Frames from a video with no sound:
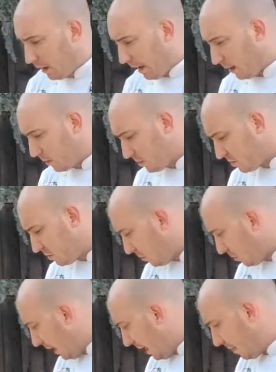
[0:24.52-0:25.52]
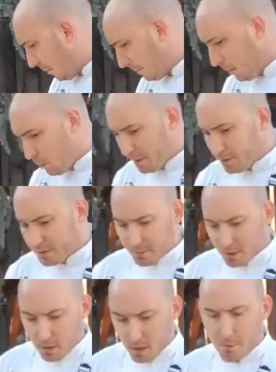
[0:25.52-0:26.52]
at our disposal at the moment.
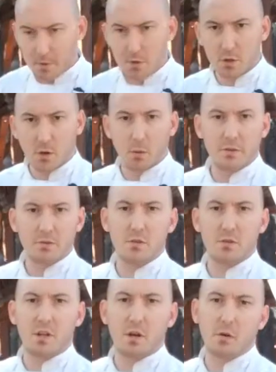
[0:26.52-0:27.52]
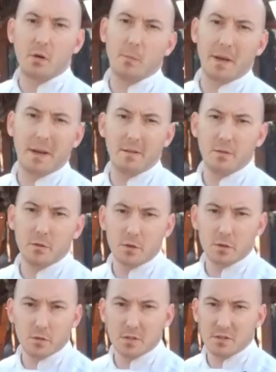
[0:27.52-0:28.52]
But you could always do this on a grill pan, you
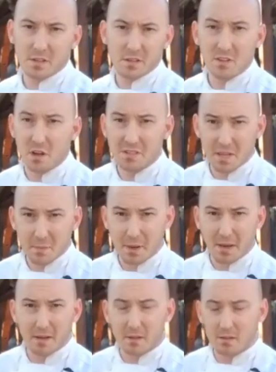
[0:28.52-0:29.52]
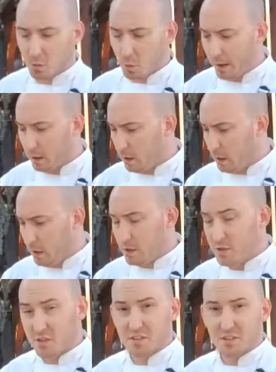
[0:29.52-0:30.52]
could do this in a saute pan as well.
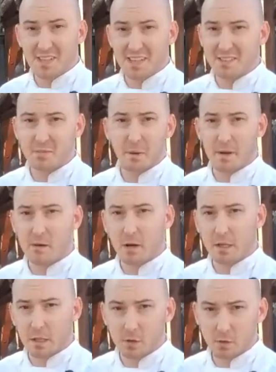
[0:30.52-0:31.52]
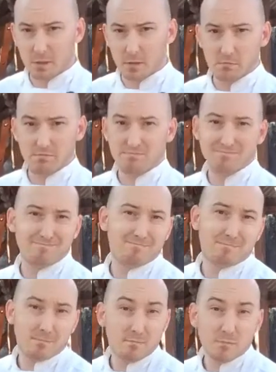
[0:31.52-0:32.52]
Does it taste better on a grill?
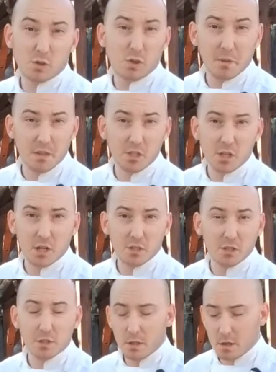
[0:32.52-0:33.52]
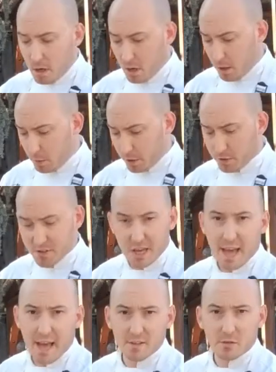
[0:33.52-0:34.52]
You can be the judge. We're using a
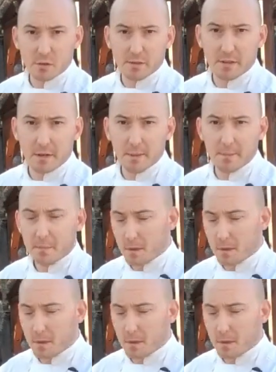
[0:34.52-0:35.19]
gas grill today.